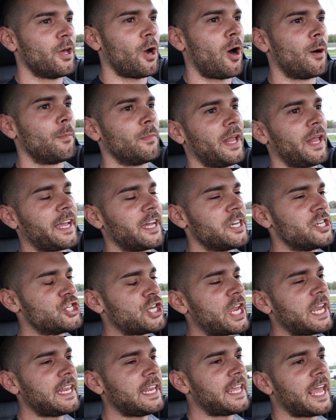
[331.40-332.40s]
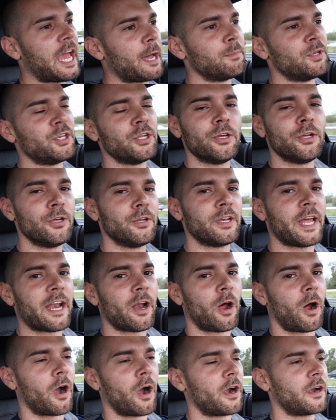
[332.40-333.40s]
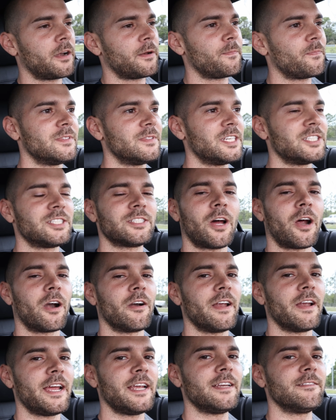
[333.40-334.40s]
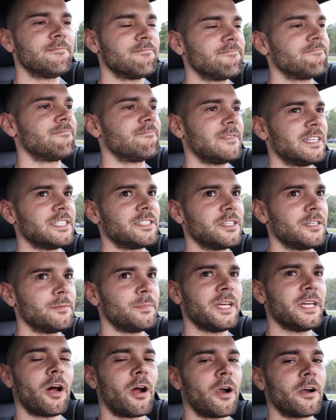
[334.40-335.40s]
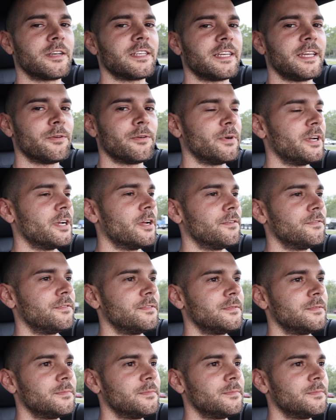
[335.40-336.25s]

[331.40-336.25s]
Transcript: though I'm like a JDM dude at heart, this R8 is gonna be hard to get rid of.